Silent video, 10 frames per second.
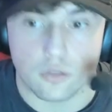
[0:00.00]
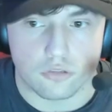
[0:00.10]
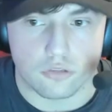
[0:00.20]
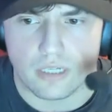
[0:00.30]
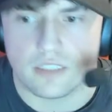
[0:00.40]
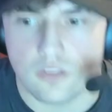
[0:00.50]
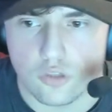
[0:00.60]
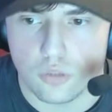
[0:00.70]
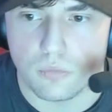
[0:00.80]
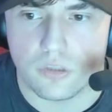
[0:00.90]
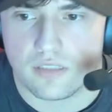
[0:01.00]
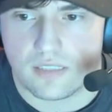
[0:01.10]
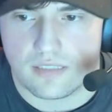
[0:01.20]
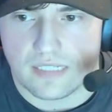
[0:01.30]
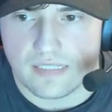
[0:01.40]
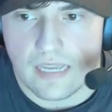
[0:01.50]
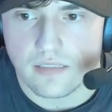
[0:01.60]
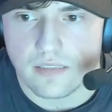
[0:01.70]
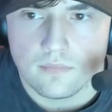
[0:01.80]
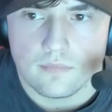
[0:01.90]
or direct to consumers like
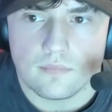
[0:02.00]
sets.